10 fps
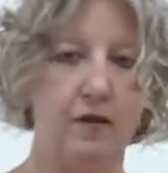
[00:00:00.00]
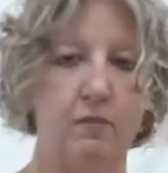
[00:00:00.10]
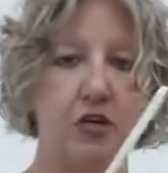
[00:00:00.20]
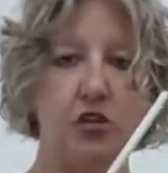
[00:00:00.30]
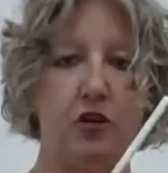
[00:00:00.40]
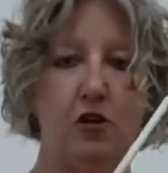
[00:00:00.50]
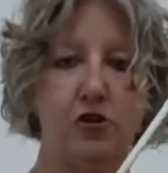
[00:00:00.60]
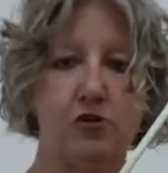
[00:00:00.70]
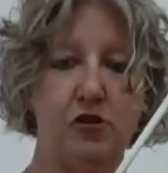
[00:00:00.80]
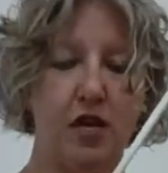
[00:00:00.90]
much
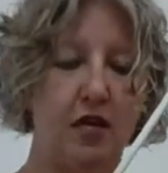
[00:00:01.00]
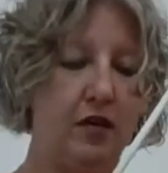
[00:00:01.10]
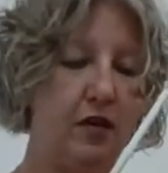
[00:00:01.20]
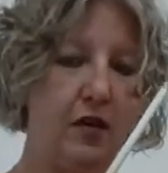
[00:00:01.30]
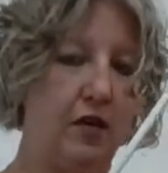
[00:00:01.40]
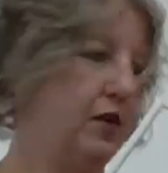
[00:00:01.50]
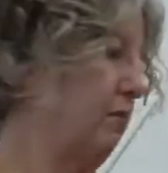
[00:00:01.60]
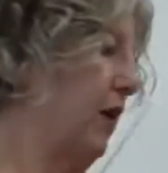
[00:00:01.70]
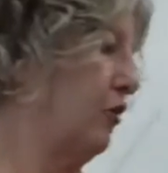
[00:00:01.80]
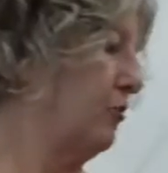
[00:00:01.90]
larger than
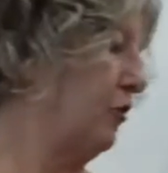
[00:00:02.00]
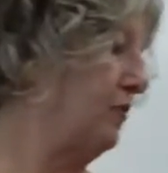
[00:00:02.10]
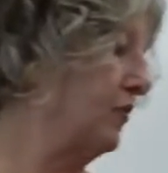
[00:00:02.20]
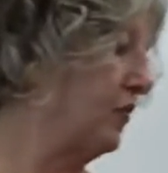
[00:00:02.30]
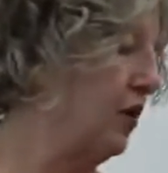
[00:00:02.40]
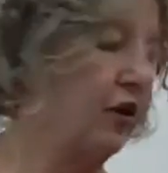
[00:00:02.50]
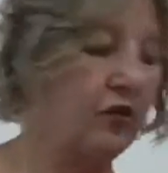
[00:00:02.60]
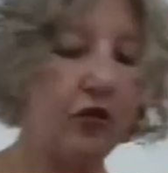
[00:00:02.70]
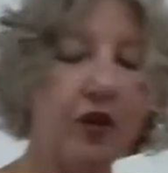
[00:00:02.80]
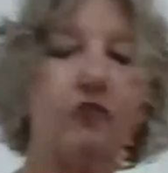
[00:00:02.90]
my other bowl.
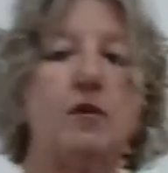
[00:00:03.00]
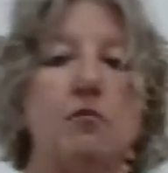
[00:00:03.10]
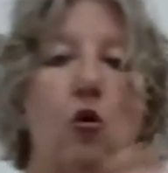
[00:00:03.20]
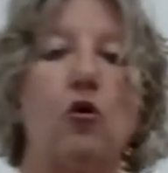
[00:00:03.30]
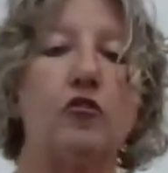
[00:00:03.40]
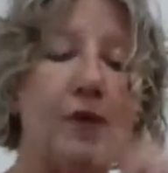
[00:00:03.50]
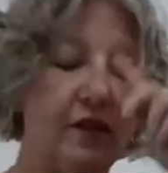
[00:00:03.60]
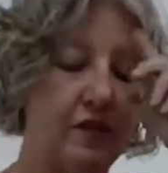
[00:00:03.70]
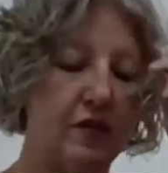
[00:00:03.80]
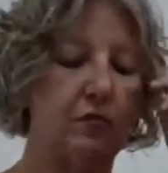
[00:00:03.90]
So it gives me more
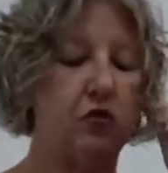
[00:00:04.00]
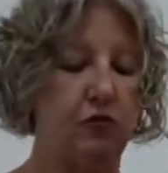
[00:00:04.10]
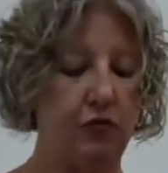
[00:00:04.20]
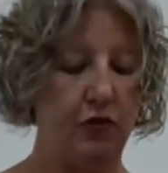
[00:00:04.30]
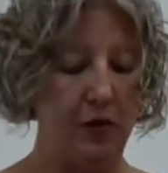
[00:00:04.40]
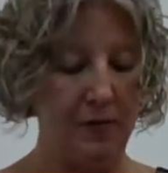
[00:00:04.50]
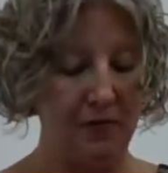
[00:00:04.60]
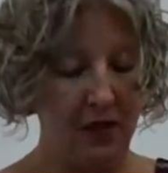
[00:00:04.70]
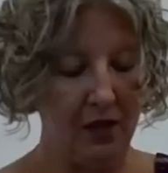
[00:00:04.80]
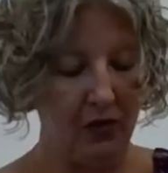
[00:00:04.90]
space to move.
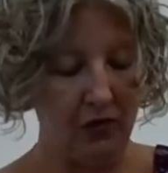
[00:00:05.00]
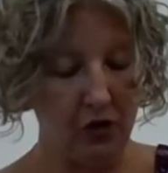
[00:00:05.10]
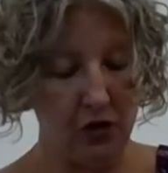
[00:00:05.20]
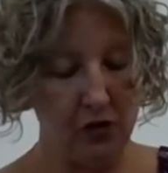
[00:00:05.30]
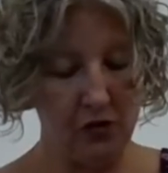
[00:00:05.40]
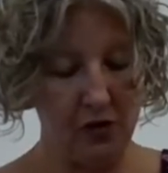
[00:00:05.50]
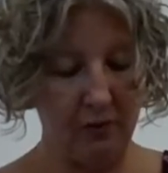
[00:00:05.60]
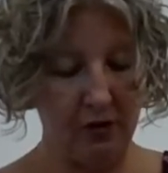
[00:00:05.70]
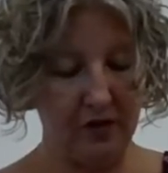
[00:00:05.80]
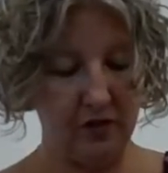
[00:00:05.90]
So
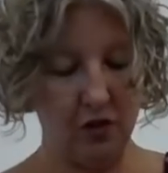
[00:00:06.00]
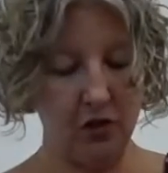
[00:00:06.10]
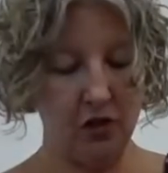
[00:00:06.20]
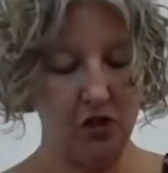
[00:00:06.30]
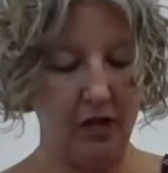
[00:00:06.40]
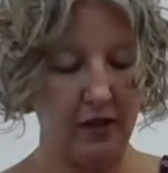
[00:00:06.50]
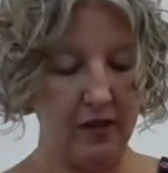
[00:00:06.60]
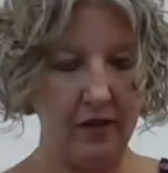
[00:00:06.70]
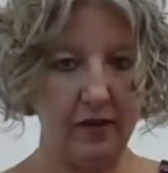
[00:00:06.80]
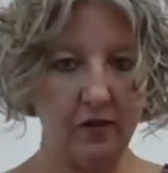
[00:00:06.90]
I'm gonna start
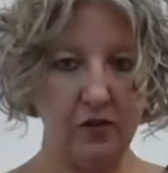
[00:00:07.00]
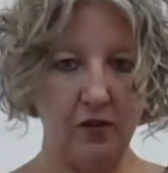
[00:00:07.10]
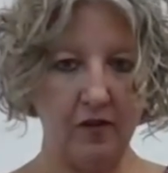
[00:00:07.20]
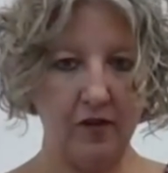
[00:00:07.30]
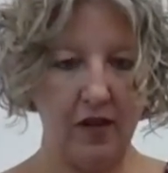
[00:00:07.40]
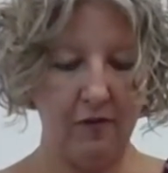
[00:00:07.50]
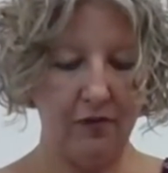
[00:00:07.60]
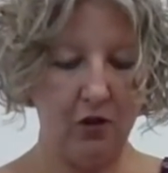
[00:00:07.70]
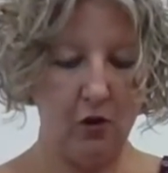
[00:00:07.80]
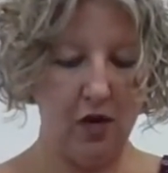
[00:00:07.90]
gently. So as you can see, I
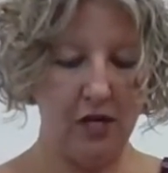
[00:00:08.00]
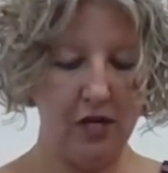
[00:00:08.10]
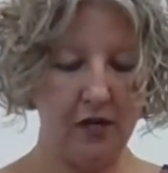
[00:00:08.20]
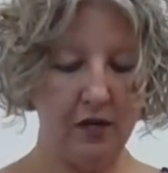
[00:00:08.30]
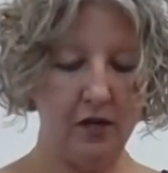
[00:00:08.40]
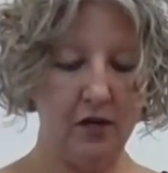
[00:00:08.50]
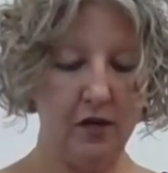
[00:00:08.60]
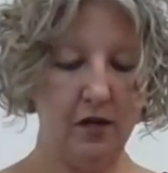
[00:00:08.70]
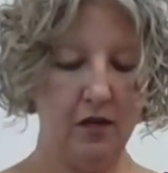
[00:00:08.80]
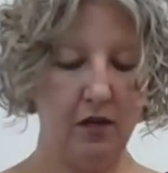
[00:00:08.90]
go under,
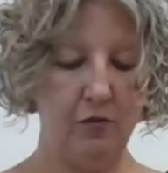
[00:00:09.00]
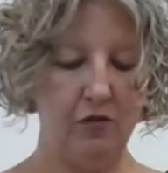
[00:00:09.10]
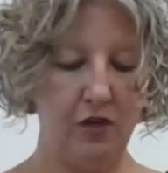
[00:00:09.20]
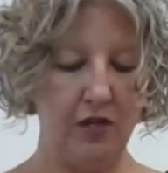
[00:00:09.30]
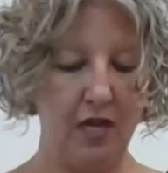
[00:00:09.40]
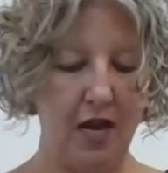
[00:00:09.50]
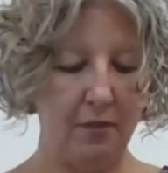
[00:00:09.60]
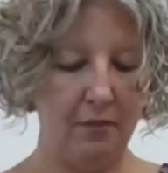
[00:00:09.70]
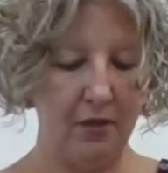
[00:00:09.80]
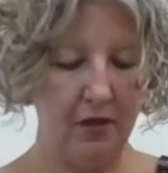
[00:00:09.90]
come over the
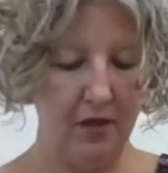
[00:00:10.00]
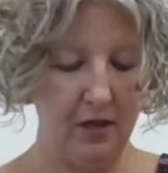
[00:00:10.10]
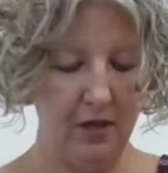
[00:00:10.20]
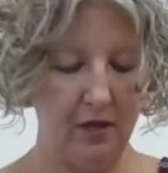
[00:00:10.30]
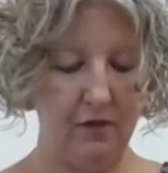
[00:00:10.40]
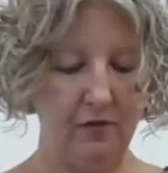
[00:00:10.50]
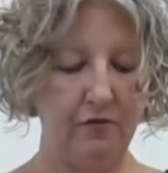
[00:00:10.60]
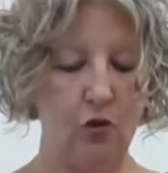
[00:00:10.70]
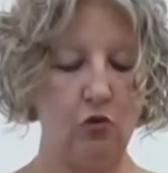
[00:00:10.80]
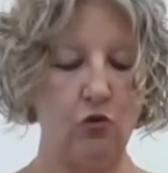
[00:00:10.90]
top,
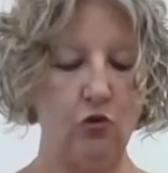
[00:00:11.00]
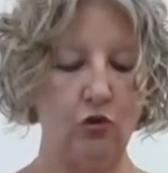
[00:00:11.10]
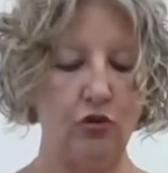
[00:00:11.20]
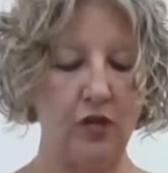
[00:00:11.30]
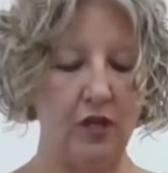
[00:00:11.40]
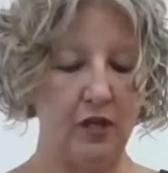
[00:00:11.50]
fold,